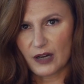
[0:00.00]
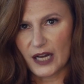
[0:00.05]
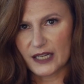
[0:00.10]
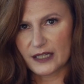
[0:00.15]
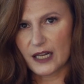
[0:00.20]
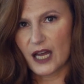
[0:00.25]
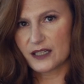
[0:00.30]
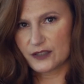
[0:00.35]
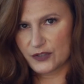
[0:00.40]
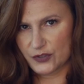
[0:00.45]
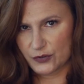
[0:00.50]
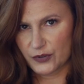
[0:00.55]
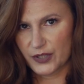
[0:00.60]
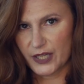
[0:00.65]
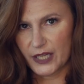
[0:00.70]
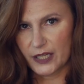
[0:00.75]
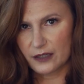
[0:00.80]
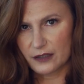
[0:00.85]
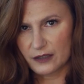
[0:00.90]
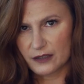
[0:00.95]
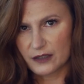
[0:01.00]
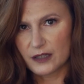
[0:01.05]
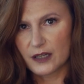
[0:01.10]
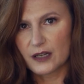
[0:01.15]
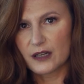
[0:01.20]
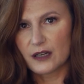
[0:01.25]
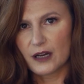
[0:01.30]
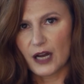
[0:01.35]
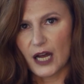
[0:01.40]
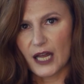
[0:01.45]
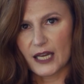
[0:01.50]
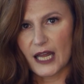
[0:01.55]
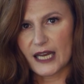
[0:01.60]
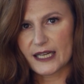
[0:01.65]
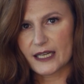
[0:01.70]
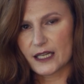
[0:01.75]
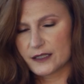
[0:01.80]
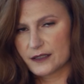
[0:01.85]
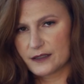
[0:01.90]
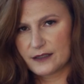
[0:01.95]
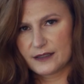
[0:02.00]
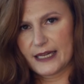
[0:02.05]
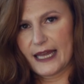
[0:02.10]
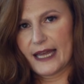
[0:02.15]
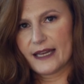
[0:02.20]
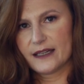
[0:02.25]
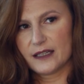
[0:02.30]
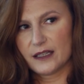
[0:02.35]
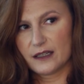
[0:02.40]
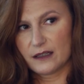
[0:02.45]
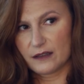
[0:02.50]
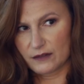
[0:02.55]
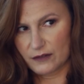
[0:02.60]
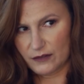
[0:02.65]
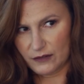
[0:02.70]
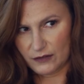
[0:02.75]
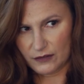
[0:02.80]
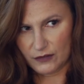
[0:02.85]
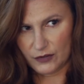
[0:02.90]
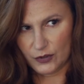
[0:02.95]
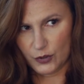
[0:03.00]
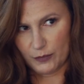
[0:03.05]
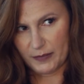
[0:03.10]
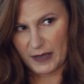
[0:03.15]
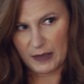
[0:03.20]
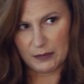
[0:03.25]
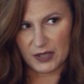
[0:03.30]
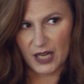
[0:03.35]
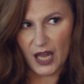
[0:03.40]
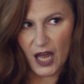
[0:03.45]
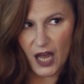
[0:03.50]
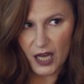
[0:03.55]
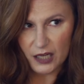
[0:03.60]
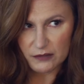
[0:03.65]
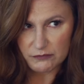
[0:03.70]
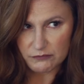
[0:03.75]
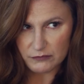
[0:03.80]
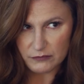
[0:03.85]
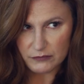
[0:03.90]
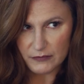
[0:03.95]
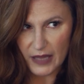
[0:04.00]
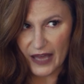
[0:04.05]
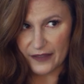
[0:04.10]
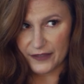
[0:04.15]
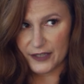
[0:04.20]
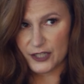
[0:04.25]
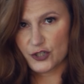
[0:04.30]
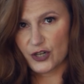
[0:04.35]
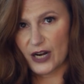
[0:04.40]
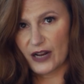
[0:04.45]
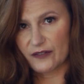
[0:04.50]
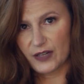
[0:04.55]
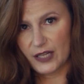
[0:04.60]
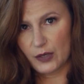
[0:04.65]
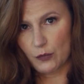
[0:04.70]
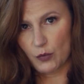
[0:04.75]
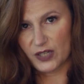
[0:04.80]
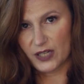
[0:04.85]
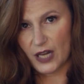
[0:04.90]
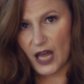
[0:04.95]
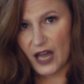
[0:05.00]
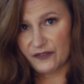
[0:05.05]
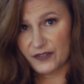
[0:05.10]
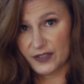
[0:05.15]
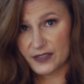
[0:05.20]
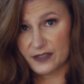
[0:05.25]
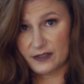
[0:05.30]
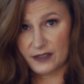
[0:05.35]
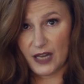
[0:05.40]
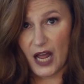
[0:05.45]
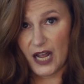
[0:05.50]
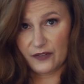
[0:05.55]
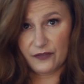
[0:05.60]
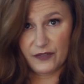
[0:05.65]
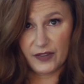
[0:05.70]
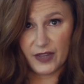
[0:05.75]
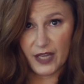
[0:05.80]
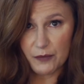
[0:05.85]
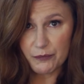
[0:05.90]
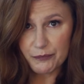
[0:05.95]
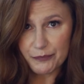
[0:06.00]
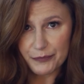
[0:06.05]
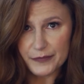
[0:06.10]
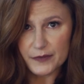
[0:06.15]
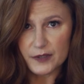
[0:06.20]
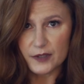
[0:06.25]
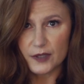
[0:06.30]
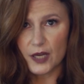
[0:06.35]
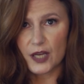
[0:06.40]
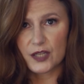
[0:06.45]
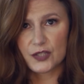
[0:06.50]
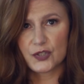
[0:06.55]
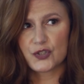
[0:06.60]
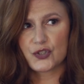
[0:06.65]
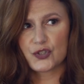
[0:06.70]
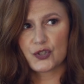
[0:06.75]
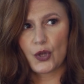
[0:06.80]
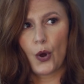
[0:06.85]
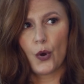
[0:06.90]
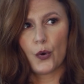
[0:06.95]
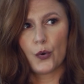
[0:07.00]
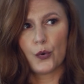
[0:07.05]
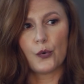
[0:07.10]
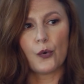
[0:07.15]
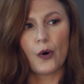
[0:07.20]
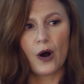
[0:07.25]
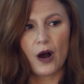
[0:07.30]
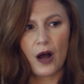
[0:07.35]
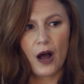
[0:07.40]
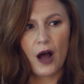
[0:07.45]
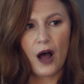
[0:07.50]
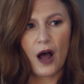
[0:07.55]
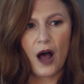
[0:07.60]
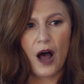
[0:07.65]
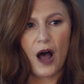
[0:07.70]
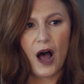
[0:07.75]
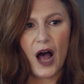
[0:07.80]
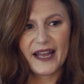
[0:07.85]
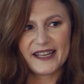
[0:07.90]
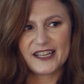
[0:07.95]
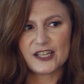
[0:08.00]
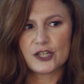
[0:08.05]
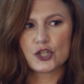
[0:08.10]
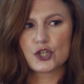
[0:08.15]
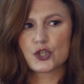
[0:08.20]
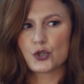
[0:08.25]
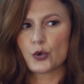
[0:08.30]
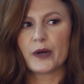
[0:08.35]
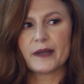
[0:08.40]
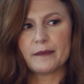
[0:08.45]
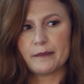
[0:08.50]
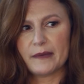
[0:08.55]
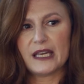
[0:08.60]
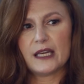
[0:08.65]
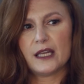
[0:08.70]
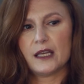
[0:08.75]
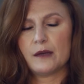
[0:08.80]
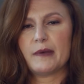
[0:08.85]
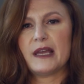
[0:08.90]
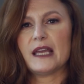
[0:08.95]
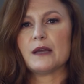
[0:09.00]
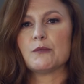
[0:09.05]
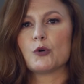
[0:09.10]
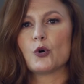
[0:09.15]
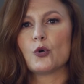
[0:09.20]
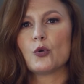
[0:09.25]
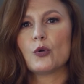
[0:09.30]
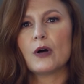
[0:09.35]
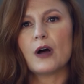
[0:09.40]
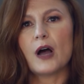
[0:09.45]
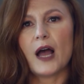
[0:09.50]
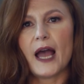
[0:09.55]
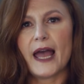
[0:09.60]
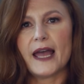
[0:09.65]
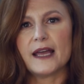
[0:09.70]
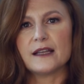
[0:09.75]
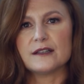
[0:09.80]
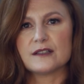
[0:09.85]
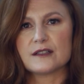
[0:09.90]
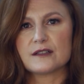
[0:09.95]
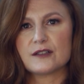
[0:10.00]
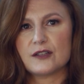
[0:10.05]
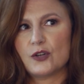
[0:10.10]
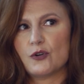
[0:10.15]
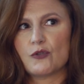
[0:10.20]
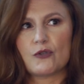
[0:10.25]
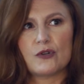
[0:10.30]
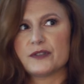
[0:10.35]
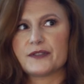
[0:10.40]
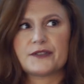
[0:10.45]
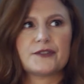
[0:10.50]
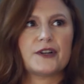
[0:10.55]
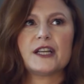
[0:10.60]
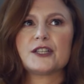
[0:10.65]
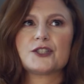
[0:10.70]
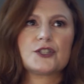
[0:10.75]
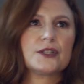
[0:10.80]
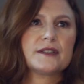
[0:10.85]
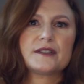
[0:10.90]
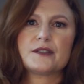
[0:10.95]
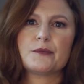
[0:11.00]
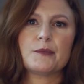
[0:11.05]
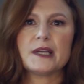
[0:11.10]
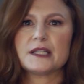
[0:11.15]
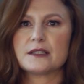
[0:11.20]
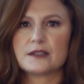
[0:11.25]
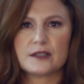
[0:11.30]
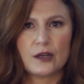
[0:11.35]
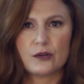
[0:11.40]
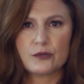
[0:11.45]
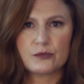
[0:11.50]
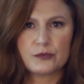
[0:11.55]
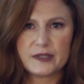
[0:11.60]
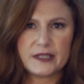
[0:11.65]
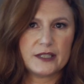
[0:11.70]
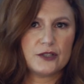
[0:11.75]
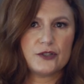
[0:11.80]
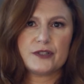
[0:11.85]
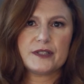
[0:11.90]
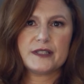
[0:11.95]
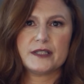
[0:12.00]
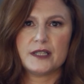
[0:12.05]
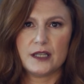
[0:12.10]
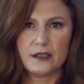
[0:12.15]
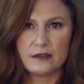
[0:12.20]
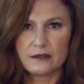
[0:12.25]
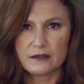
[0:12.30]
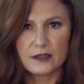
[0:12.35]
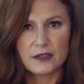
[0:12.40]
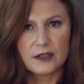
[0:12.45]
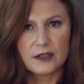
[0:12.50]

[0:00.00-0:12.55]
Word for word: I like talking. I like understanding who people are, how they're travelling, what life is like for them. So I enjoy meeting people, and you're all strangers to me, so it was interesting,